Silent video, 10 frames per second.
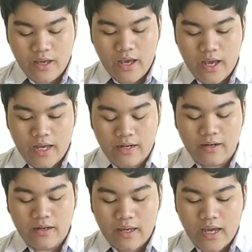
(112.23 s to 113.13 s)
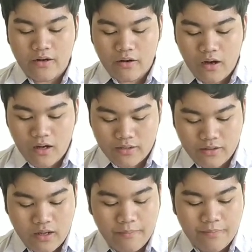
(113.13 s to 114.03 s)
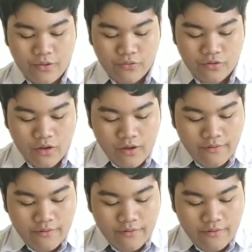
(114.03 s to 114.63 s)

and can cause abuse